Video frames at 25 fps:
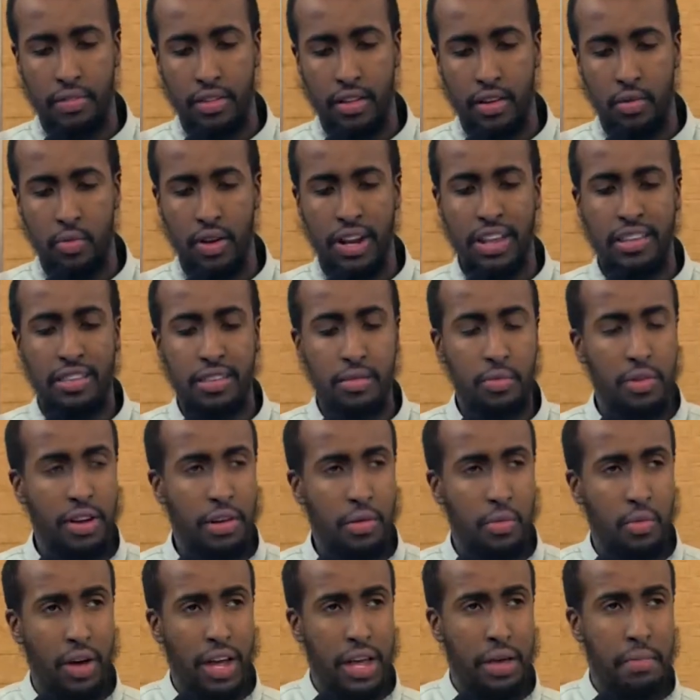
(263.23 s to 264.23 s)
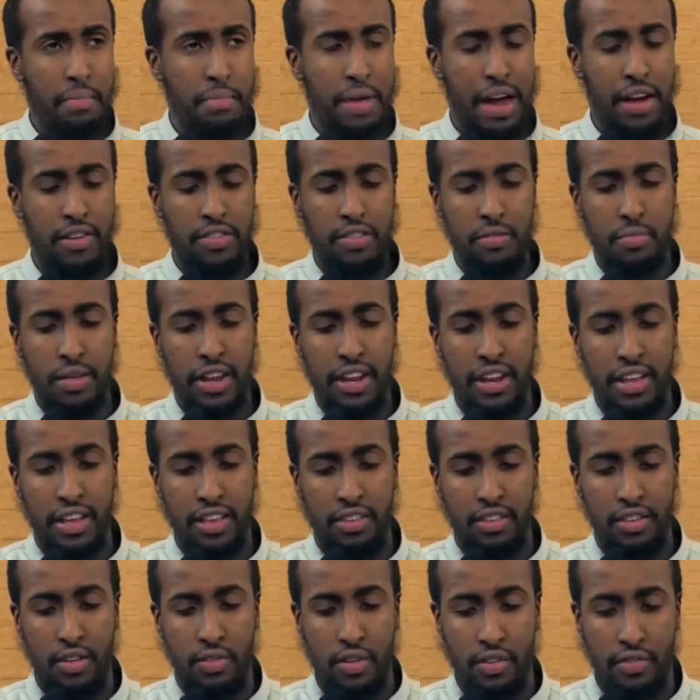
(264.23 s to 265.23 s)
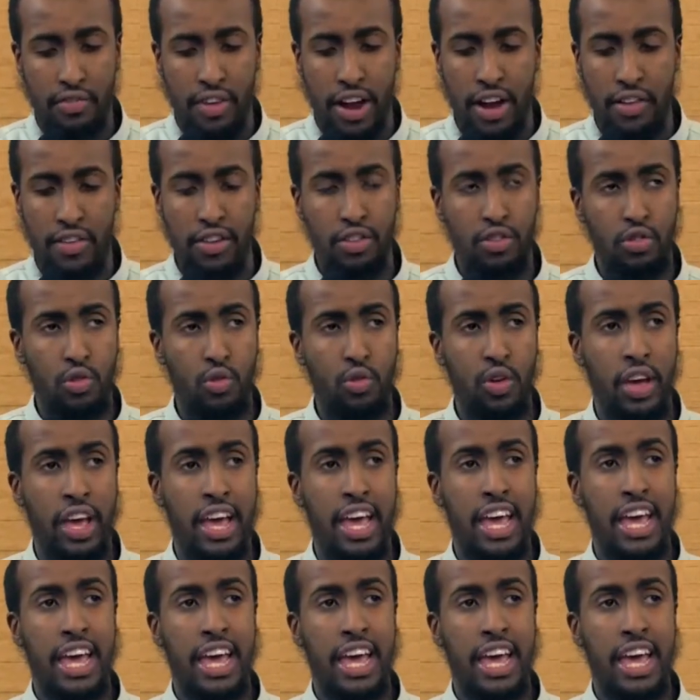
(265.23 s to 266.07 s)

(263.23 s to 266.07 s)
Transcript: what, is, what, what embarrassment is he referring to?